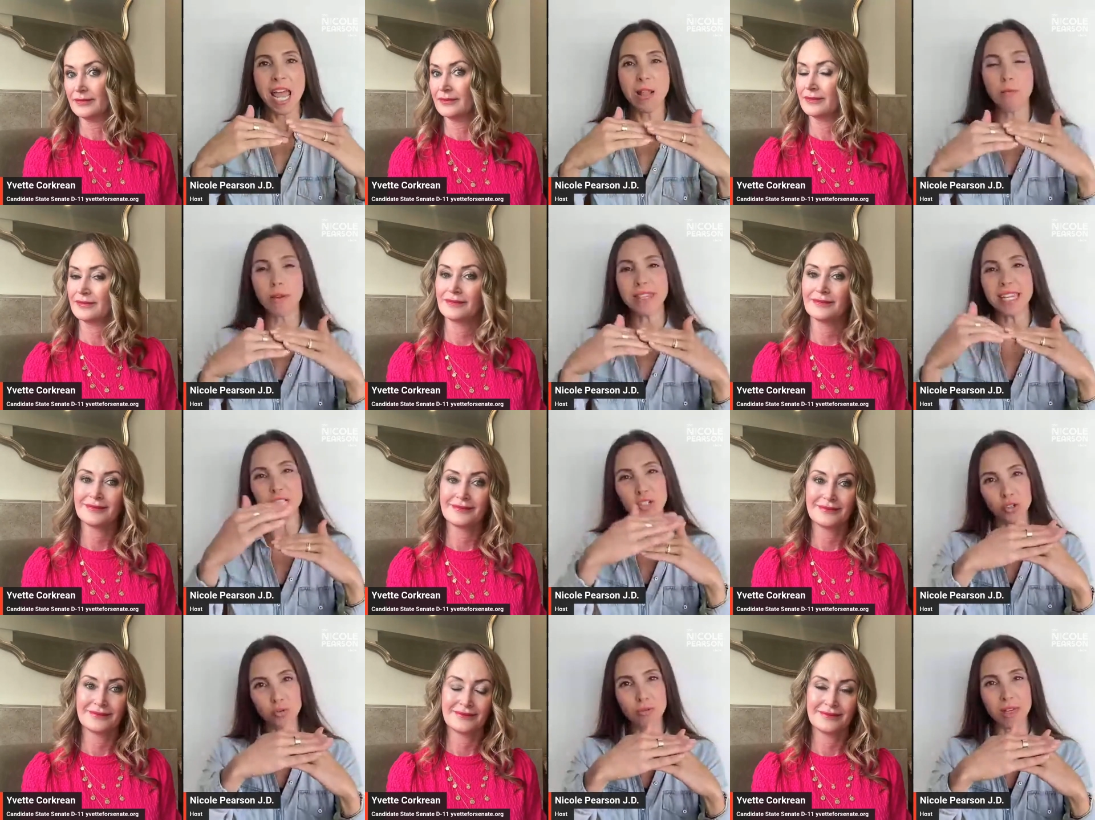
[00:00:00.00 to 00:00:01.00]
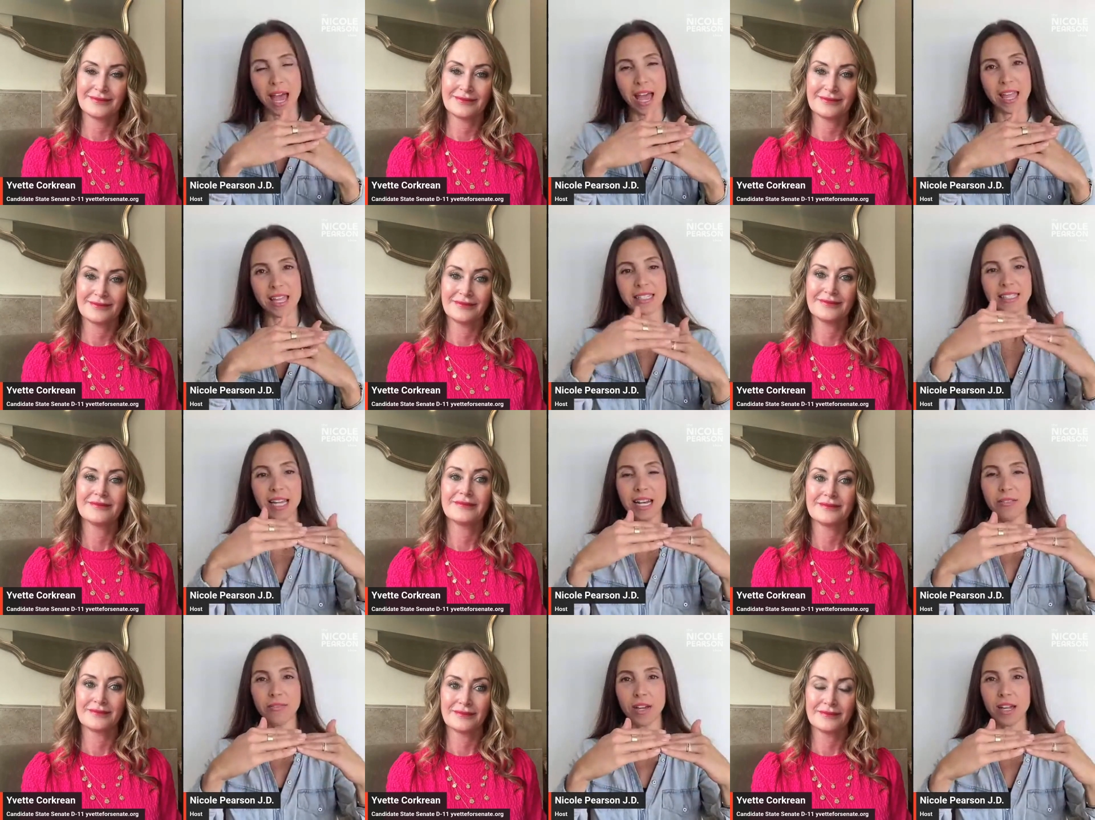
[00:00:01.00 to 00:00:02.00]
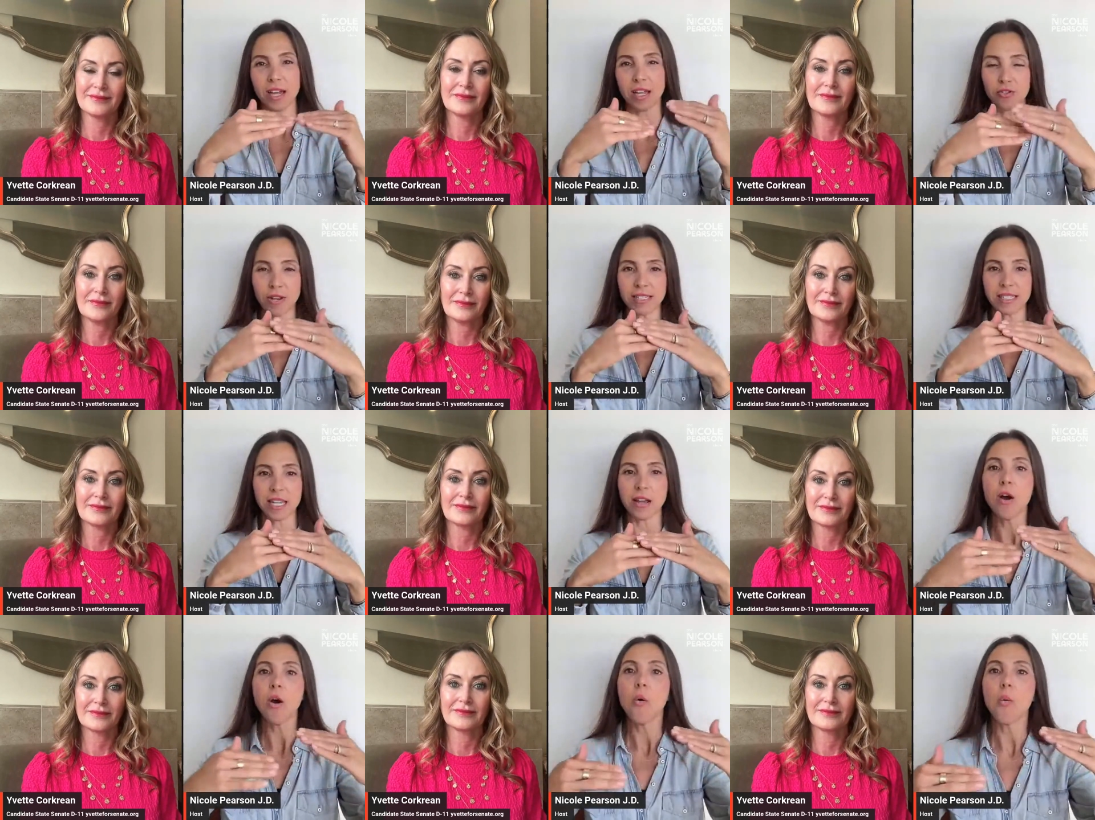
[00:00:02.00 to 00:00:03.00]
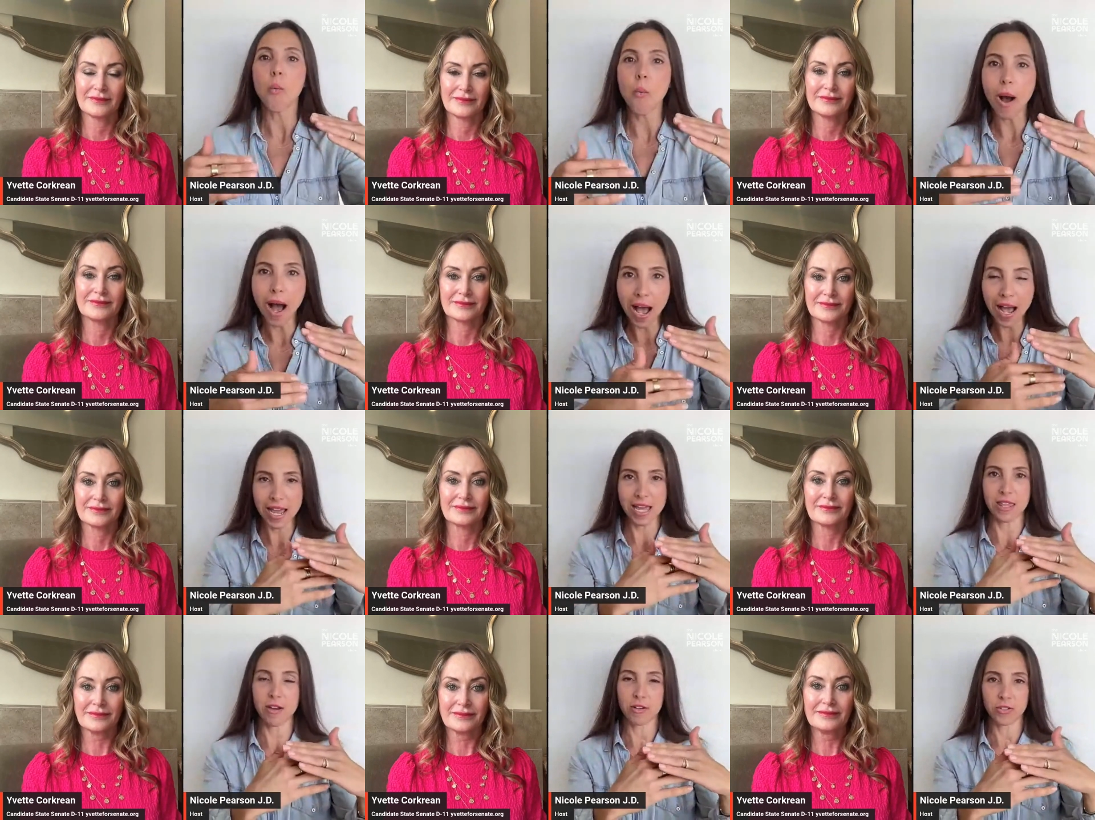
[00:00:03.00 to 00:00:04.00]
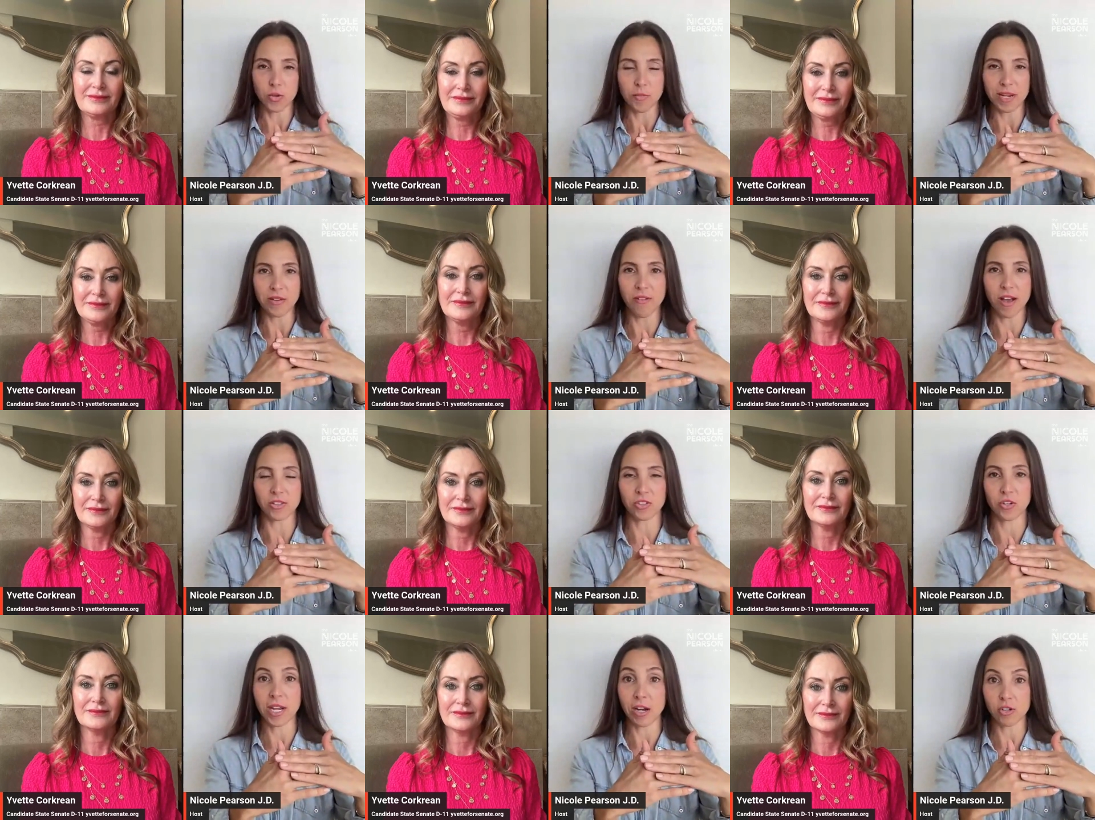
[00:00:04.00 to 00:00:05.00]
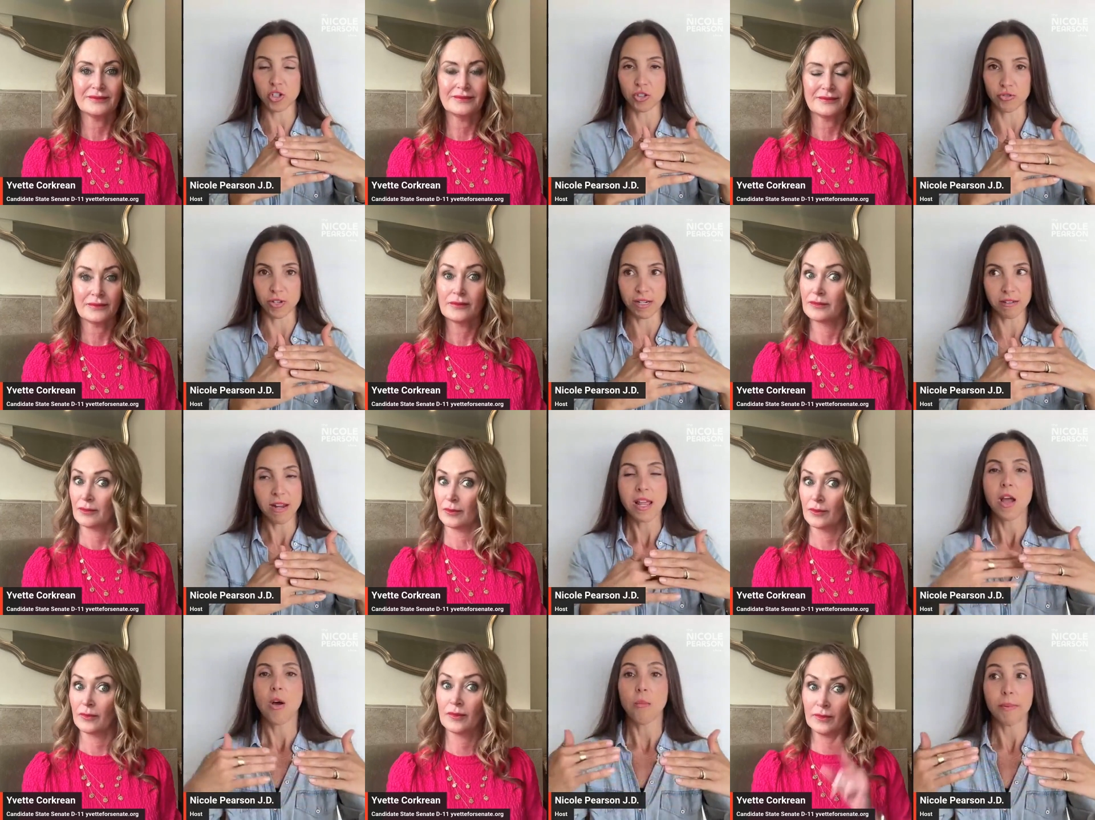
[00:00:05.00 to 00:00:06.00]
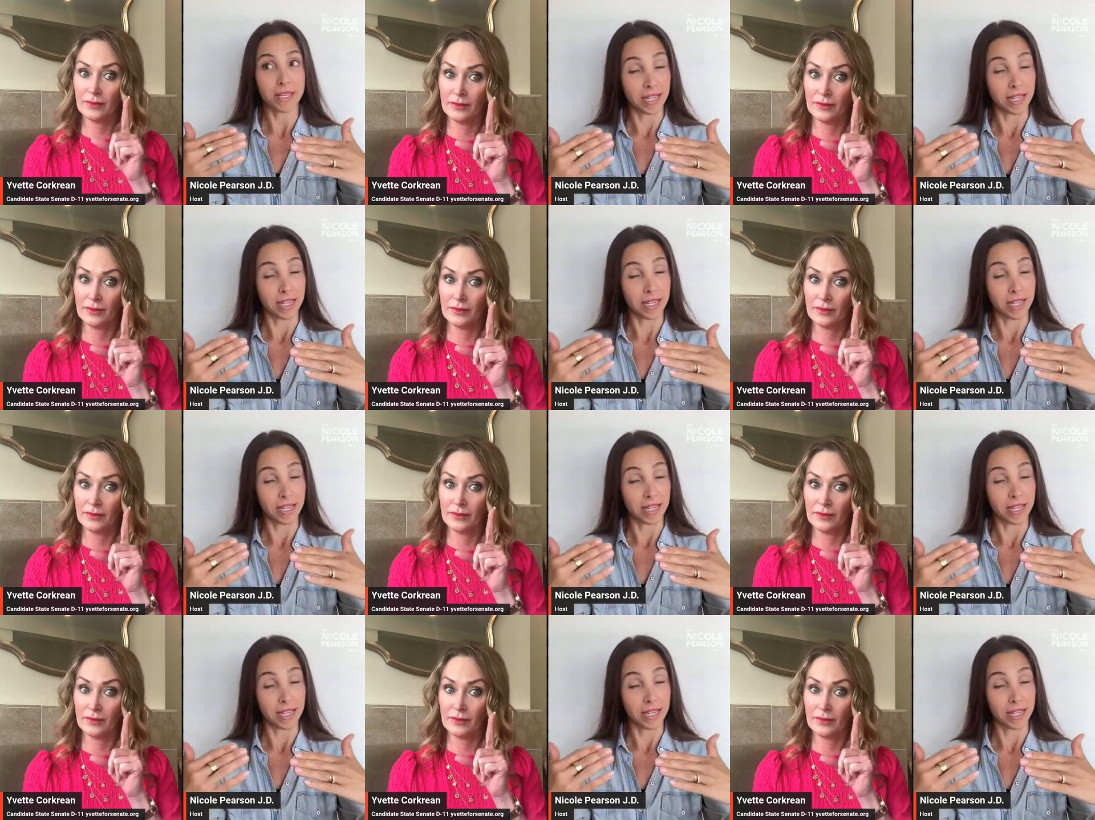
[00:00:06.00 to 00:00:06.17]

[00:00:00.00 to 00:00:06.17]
Speaker 1: And when they do that, instead of uh, addressing why there are so many foster care children mm.